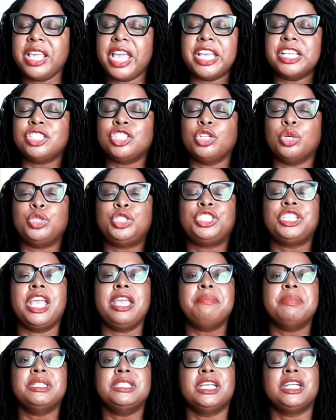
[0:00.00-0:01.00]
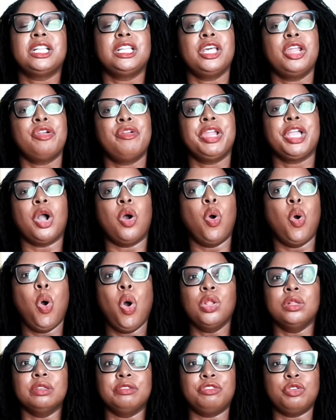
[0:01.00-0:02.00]
is no shame in declaring
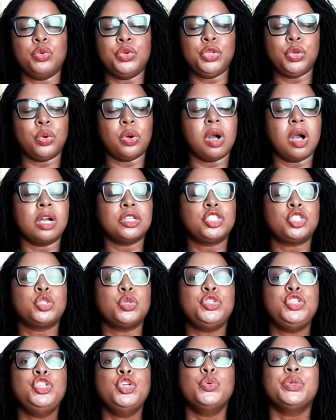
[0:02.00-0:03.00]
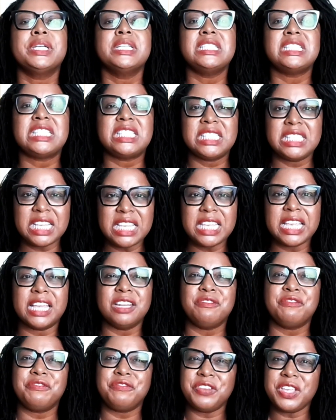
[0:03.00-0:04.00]
all of who you are so you can see
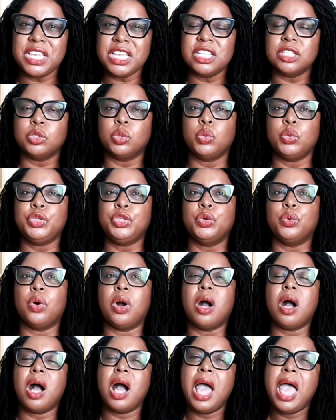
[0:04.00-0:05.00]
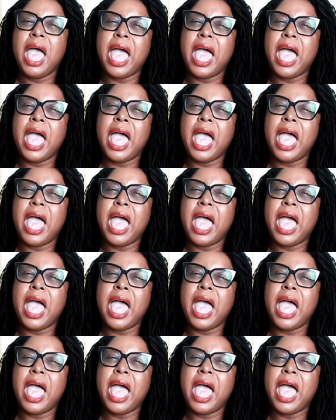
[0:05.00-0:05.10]
and feel who you are